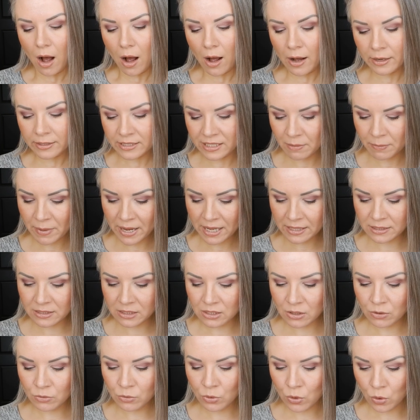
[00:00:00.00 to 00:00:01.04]

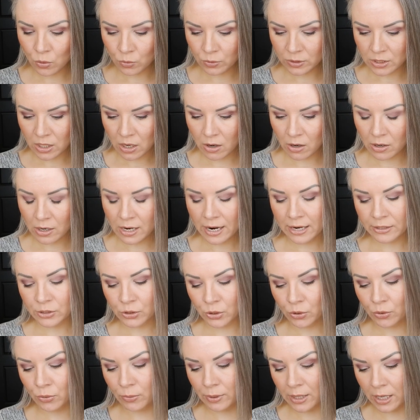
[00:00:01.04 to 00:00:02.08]
oxybenzone, coal tar,
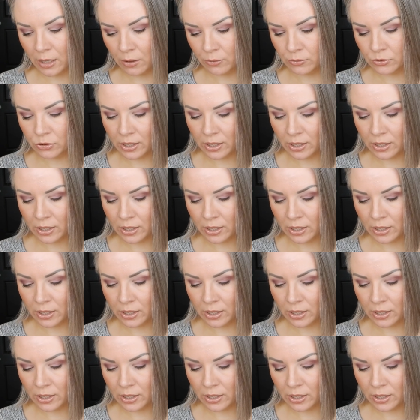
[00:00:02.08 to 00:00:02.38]
hydroquinone,